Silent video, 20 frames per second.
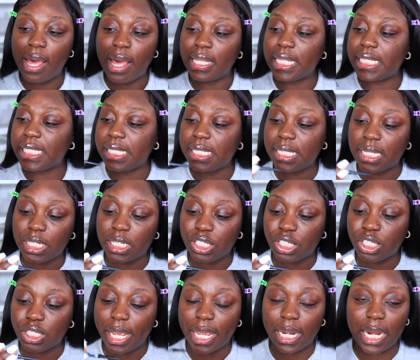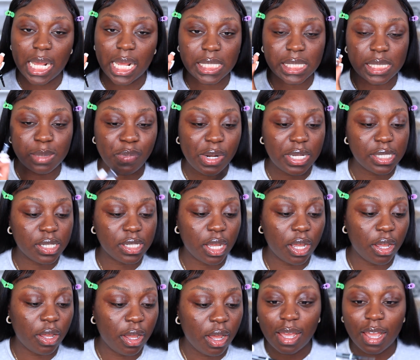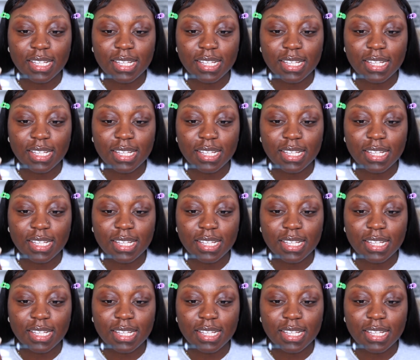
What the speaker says: This is in the shade Espresso,